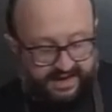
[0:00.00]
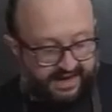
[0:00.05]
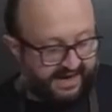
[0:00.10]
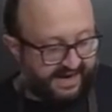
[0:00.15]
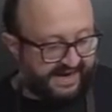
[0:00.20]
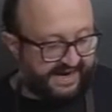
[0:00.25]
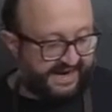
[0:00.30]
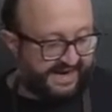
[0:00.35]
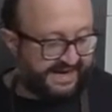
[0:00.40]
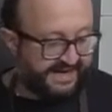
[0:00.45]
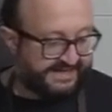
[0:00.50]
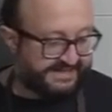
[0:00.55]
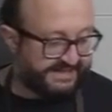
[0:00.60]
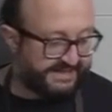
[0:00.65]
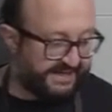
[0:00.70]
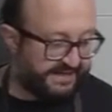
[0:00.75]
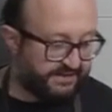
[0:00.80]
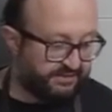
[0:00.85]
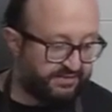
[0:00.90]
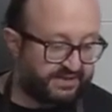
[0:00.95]
And
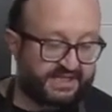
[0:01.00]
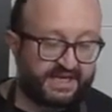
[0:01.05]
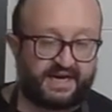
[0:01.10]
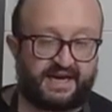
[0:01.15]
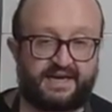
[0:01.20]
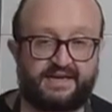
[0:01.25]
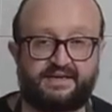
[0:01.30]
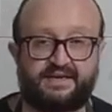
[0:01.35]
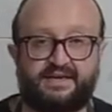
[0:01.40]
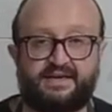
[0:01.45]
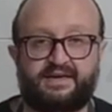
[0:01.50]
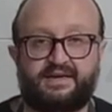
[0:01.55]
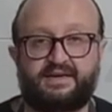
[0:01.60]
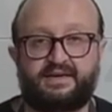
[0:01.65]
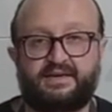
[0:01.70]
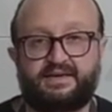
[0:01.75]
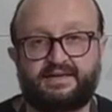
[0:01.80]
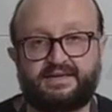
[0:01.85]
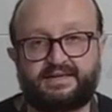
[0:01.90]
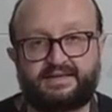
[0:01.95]
you can
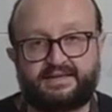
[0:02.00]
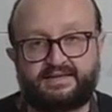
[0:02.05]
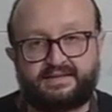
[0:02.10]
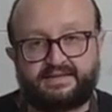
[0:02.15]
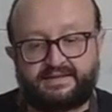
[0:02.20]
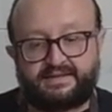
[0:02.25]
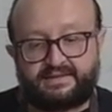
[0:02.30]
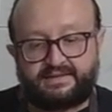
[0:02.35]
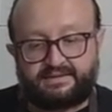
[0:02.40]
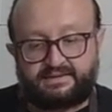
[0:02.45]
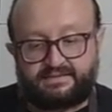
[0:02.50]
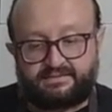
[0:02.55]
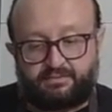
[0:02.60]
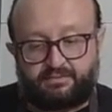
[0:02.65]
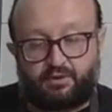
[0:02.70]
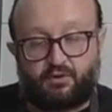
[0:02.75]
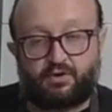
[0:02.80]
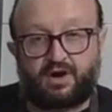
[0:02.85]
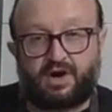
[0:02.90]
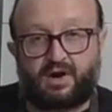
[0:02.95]

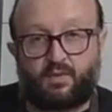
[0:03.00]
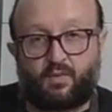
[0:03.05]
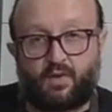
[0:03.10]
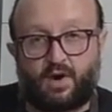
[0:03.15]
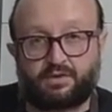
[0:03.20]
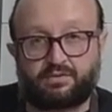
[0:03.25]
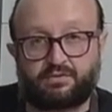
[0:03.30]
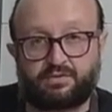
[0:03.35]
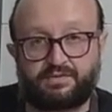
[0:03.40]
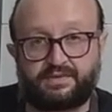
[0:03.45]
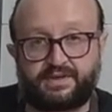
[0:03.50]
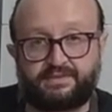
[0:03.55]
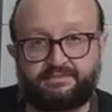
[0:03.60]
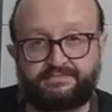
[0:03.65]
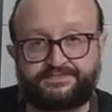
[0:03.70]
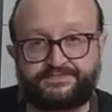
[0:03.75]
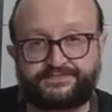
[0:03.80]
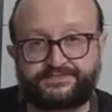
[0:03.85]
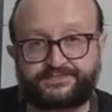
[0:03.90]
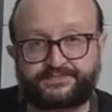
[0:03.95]
pour hot water on them
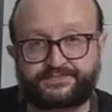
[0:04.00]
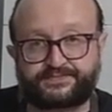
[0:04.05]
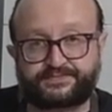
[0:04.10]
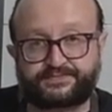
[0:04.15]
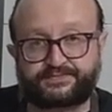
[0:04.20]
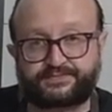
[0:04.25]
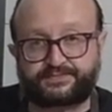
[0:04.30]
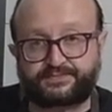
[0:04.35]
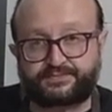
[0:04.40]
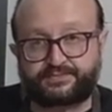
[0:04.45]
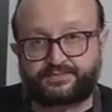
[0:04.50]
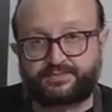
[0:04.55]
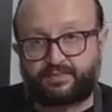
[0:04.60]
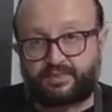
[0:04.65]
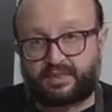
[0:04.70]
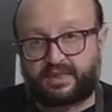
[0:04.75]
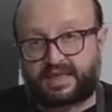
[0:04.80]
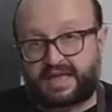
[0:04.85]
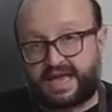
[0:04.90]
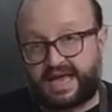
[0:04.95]

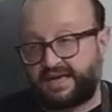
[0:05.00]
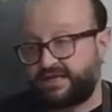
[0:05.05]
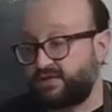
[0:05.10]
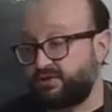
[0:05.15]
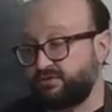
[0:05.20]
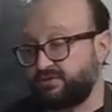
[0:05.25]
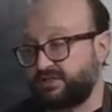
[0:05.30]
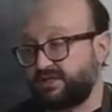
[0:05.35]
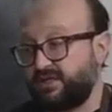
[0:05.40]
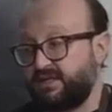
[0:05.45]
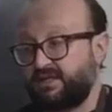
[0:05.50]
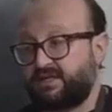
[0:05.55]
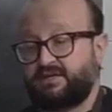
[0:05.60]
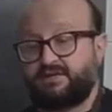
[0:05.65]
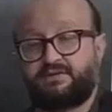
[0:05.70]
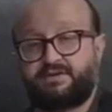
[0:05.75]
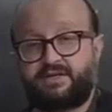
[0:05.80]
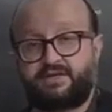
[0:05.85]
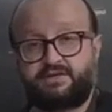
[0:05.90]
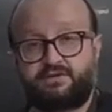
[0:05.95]
and use the
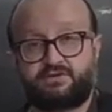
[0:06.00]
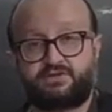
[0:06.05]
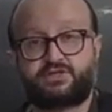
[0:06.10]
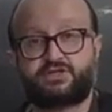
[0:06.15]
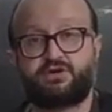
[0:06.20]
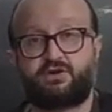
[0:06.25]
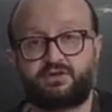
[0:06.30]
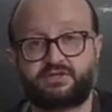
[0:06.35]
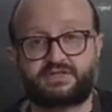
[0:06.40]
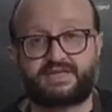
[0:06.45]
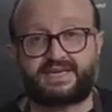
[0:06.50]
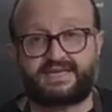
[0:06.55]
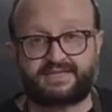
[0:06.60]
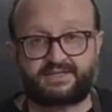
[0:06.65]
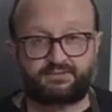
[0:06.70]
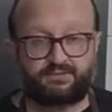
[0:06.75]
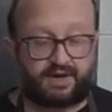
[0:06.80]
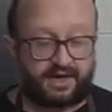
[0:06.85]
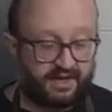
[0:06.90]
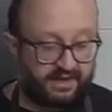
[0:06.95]
liquor in your sauce as
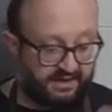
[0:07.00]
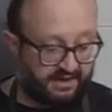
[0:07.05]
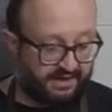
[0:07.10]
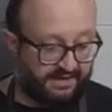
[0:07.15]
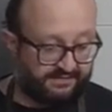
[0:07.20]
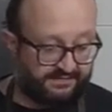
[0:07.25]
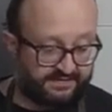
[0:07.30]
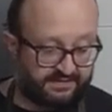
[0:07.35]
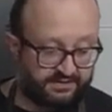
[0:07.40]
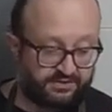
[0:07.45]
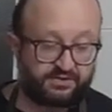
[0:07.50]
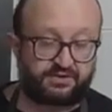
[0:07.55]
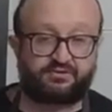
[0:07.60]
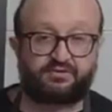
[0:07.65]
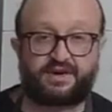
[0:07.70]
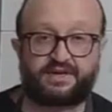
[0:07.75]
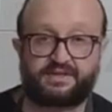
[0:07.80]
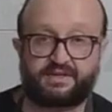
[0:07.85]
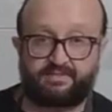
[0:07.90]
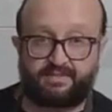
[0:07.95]
well after you
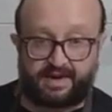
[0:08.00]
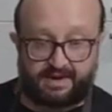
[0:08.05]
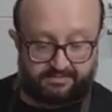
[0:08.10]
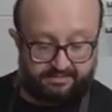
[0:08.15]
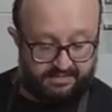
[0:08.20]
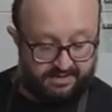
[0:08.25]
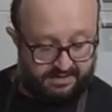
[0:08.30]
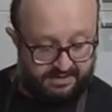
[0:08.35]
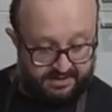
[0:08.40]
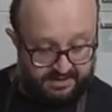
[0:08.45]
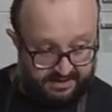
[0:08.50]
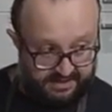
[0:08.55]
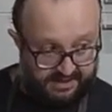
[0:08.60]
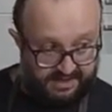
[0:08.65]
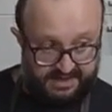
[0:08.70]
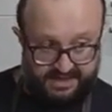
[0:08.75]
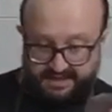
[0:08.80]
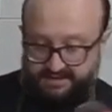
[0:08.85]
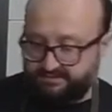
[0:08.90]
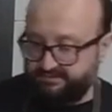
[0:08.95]
grind them up.
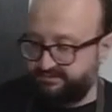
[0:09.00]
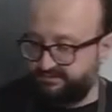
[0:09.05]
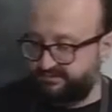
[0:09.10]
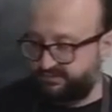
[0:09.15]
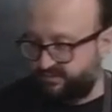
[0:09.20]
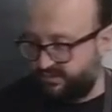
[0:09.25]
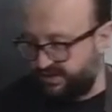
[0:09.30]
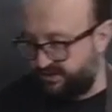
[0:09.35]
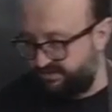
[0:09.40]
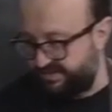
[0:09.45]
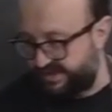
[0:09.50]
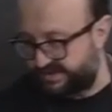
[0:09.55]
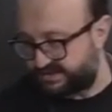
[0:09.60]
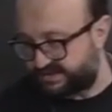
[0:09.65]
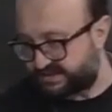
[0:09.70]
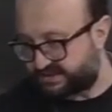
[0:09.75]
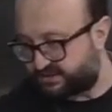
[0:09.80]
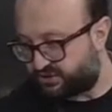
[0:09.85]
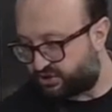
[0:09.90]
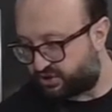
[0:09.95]
One
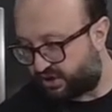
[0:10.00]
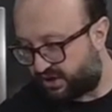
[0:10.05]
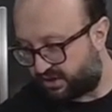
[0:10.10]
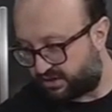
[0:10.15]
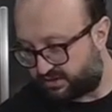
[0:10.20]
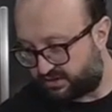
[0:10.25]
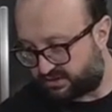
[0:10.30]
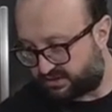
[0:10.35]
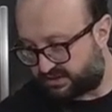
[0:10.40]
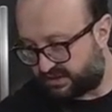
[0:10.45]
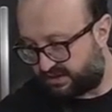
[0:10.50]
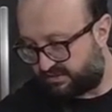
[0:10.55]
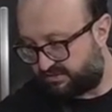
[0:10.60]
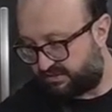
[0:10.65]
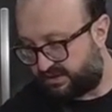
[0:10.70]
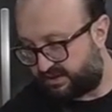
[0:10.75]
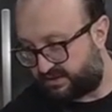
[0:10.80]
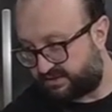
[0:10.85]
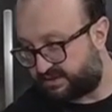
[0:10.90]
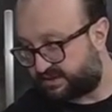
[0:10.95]
Mexican chocolate,
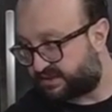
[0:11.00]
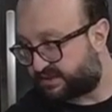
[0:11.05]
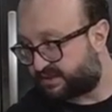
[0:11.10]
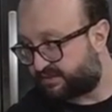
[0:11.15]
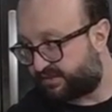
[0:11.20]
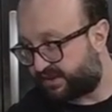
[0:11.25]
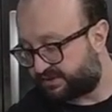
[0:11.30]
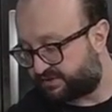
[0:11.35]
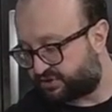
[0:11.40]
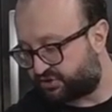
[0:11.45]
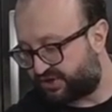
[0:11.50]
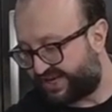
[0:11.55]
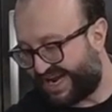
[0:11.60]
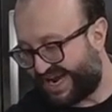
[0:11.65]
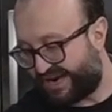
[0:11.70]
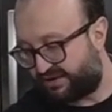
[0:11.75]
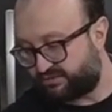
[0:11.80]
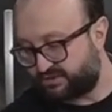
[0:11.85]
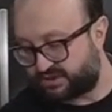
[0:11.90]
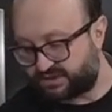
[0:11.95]
this is about 3
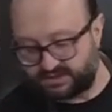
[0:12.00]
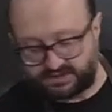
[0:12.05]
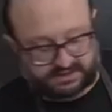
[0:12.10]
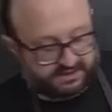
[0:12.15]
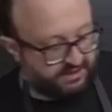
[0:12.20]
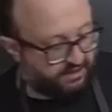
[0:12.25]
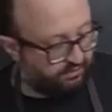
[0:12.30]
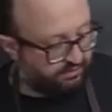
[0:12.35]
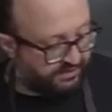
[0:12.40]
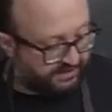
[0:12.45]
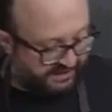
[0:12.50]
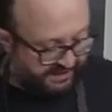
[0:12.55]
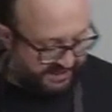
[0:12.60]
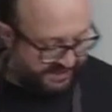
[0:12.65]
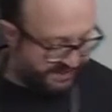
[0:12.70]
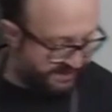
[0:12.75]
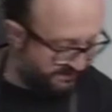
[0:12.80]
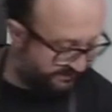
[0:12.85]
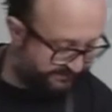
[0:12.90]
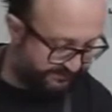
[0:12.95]
ounces, goes
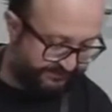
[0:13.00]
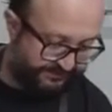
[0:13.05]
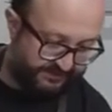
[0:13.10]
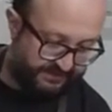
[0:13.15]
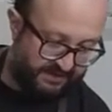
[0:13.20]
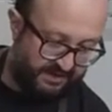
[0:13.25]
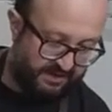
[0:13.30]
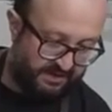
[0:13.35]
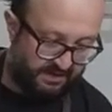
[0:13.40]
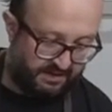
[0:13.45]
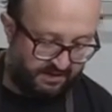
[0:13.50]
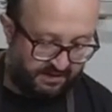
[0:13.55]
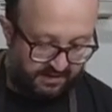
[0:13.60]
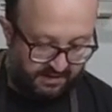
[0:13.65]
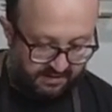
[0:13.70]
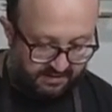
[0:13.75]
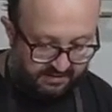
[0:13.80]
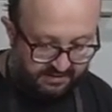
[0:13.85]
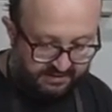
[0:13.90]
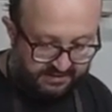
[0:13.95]
in.
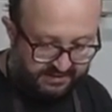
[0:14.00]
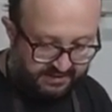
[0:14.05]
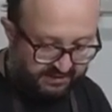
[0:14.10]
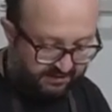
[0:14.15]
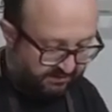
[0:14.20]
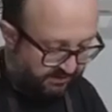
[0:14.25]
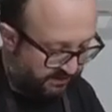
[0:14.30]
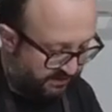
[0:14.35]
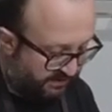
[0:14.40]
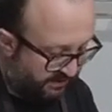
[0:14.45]
Let's get rid of